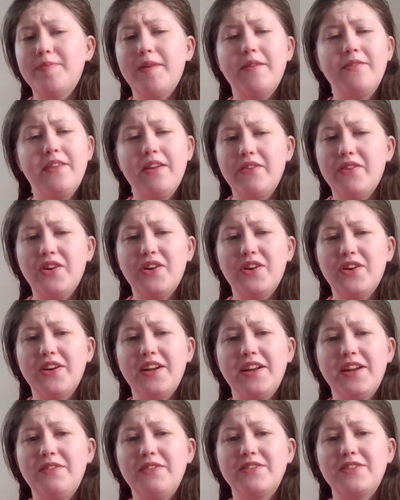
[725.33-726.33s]
but I've never heard
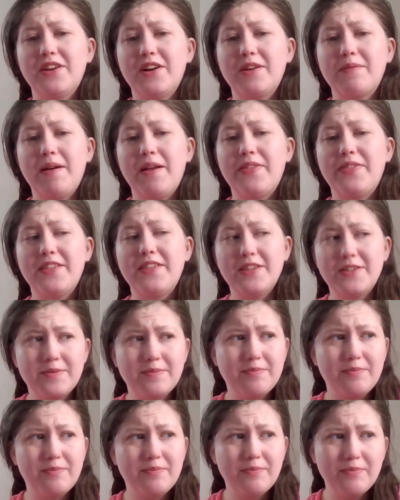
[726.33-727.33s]
anyone talk about
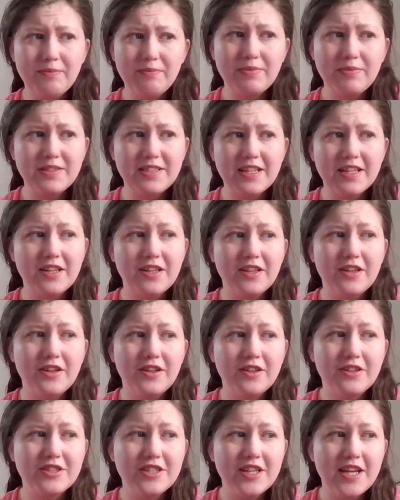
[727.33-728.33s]
this
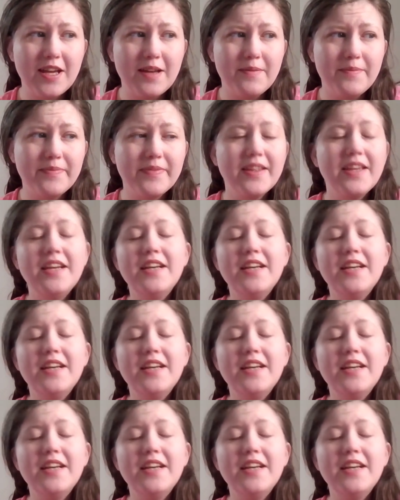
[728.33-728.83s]
particular gem.